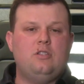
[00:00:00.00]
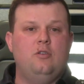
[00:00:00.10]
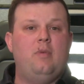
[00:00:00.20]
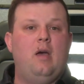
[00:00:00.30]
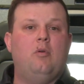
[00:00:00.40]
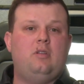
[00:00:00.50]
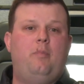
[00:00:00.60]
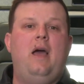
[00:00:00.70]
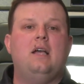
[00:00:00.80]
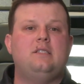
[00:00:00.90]
to be able to
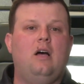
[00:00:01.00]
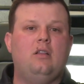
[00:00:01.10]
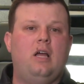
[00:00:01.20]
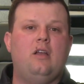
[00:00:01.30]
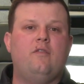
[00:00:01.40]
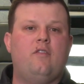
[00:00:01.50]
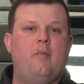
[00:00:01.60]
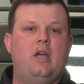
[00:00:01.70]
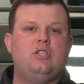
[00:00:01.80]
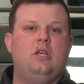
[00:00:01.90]
pass down that
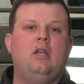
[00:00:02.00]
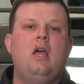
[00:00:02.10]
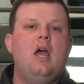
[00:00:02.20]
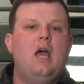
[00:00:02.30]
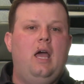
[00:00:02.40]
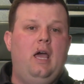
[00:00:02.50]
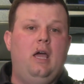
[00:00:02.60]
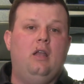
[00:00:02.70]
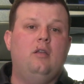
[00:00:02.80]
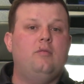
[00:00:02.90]
information
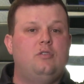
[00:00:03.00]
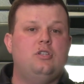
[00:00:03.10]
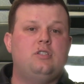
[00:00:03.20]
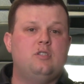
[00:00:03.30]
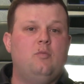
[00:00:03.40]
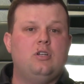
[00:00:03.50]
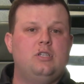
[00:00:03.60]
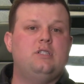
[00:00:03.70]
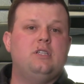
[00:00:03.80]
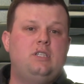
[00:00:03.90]
and just as much
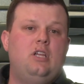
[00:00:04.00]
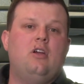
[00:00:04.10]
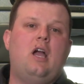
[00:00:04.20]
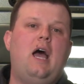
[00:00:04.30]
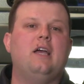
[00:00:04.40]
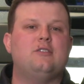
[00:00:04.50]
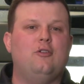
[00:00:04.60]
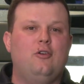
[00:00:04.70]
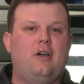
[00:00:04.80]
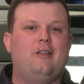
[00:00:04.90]
as the senior guys
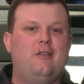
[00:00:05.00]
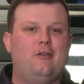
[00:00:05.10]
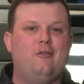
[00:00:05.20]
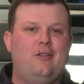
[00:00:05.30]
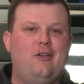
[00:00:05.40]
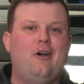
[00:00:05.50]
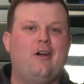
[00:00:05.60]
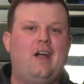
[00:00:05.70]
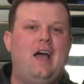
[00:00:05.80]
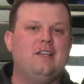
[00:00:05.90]
look at the, the
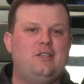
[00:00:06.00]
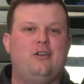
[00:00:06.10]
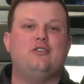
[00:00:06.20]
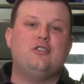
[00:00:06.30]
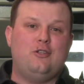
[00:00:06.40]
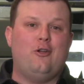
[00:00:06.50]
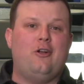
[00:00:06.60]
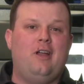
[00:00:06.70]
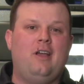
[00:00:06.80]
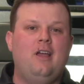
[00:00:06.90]
younger guys that are just
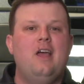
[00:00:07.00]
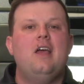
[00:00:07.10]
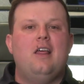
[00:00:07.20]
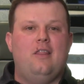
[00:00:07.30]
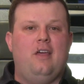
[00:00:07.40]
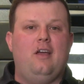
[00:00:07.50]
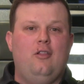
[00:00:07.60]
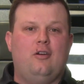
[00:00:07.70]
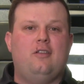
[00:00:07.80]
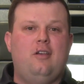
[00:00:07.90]
learning, they
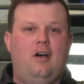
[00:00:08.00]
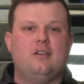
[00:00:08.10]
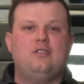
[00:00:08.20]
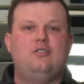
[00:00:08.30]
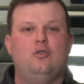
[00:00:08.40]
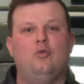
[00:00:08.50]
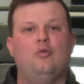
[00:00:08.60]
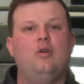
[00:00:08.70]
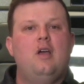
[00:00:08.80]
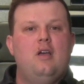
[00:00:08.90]
look to us
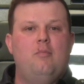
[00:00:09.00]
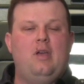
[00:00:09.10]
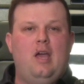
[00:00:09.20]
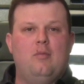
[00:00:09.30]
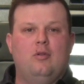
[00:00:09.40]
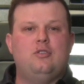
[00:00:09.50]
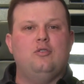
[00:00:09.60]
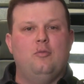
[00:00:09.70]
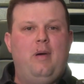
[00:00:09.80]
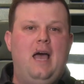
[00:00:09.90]
to be able
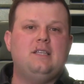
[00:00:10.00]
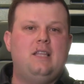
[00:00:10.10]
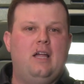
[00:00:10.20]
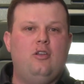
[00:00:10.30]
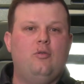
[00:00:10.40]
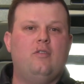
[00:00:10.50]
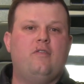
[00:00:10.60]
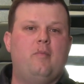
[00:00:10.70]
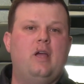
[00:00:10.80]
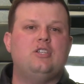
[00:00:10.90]
to pass that new
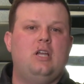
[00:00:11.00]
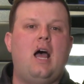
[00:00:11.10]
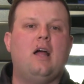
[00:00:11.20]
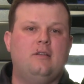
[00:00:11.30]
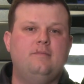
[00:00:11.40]
information on.